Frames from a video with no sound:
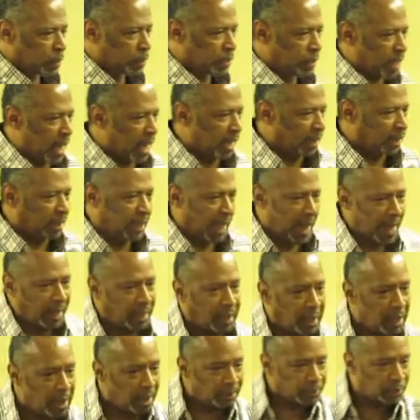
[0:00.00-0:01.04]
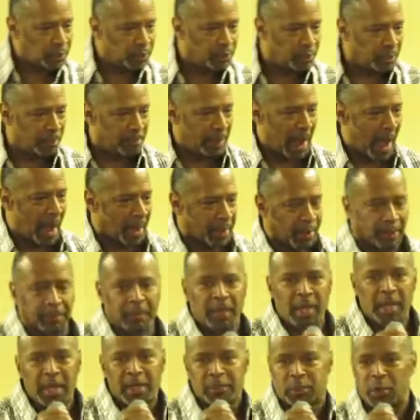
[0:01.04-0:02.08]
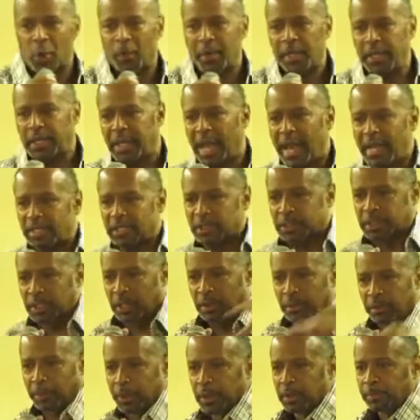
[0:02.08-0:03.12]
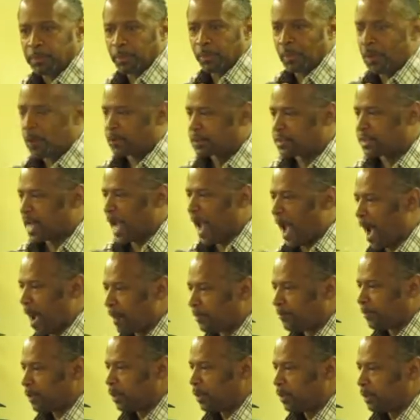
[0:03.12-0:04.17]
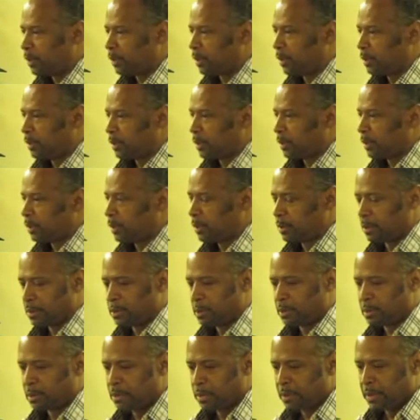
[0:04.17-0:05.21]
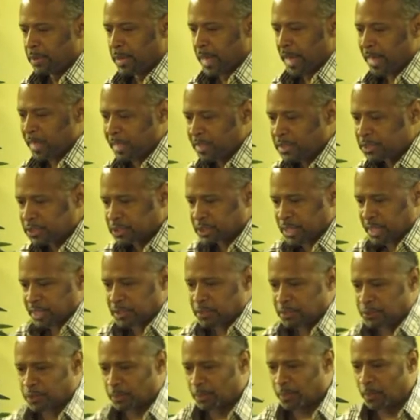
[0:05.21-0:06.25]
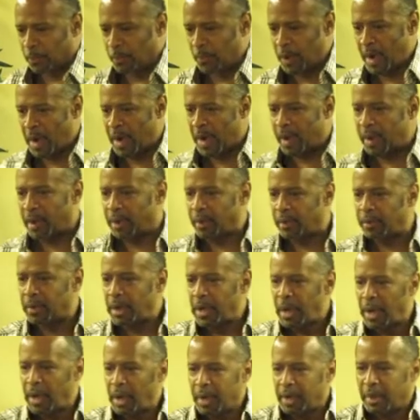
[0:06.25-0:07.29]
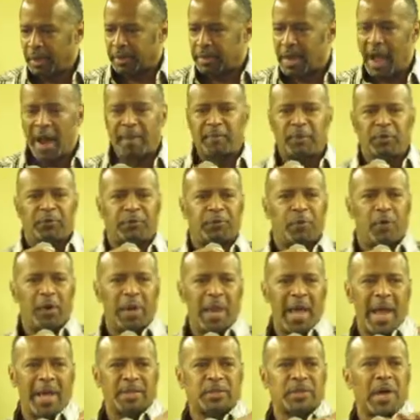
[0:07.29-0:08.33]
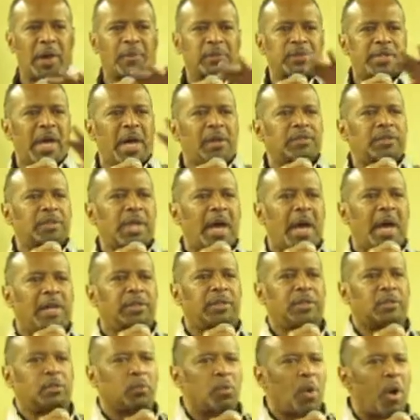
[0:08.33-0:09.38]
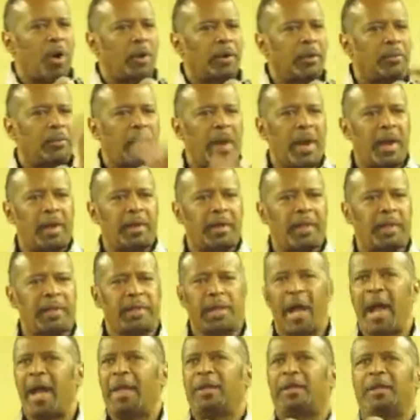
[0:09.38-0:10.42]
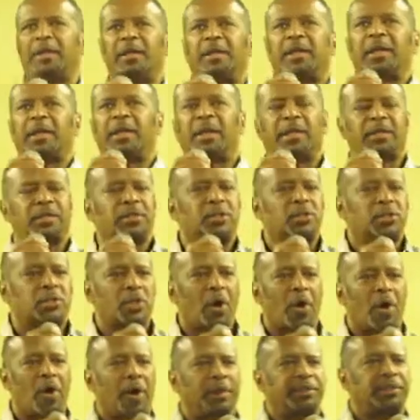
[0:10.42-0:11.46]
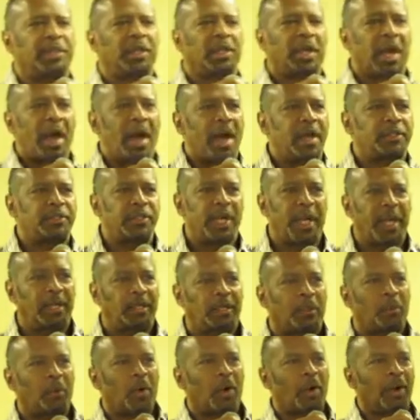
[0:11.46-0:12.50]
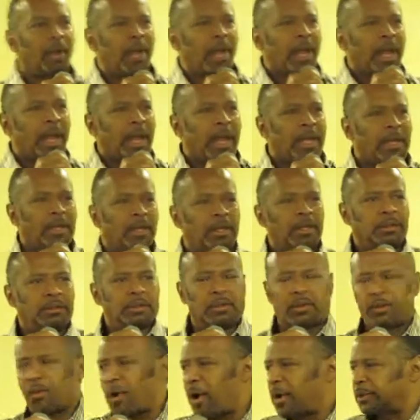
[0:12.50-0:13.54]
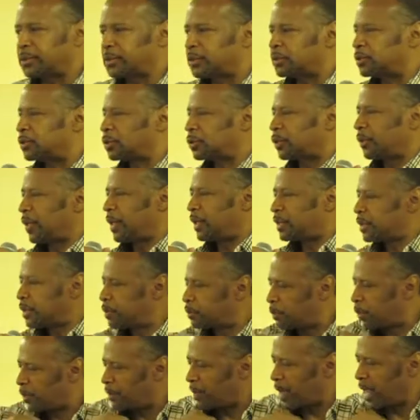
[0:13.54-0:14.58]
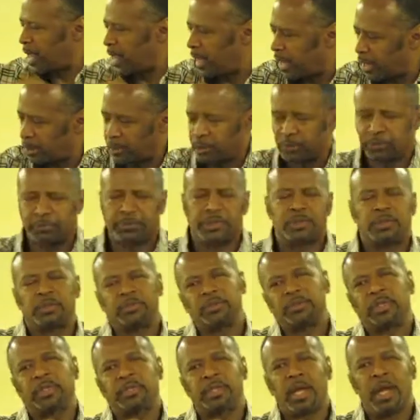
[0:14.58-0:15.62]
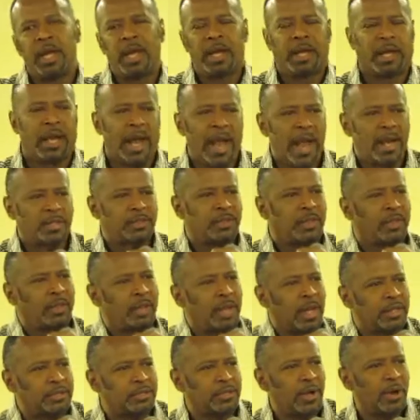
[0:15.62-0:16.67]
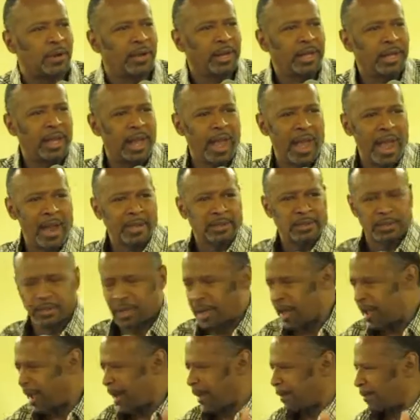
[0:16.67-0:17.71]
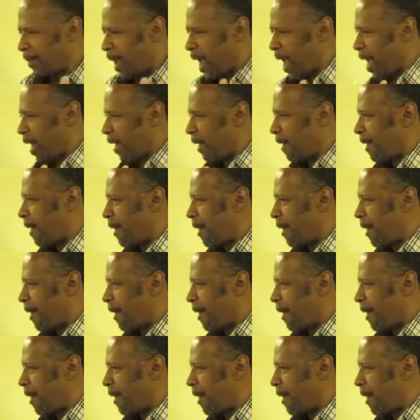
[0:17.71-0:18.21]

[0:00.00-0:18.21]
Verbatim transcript: Satan can't come through the bottom. So we can't send people Amen. on top. Yes, yes, yes. And he sends them around. Yes, Night before last, I was outside just walking around at night looking at the stars and God's handiwork and looked across the street, just put my hand on the fence and just gazing, and I saw the cats came back.